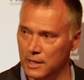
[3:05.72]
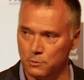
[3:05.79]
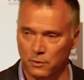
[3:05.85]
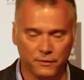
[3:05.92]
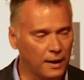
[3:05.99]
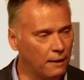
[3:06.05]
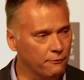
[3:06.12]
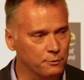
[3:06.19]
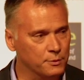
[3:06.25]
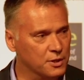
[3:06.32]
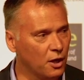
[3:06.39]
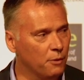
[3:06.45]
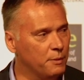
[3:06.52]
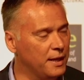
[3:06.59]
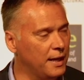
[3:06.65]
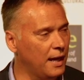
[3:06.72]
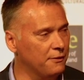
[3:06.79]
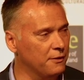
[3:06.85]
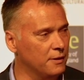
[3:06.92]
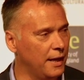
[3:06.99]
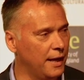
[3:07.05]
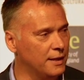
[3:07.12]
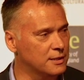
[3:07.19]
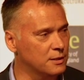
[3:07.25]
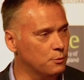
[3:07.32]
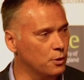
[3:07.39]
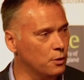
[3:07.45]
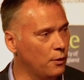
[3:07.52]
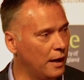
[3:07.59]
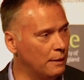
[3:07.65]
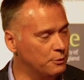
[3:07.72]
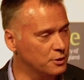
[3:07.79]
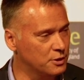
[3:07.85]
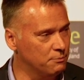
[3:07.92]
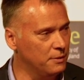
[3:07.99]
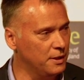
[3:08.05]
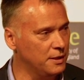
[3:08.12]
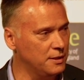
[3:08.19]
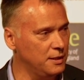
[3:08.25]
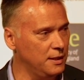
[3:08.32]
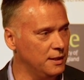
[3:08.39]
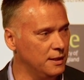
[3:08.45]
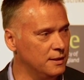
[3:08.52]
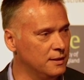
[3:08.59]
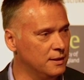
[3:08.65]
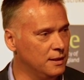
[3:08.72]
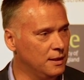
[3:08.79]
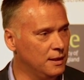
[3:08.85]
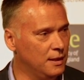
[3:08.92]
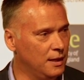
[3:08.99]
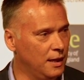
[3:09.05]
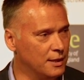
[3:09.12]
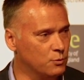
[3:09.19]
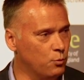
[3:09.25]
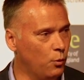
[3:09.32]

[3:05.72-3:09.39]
As we've come from so many other lands that we were able to meet here as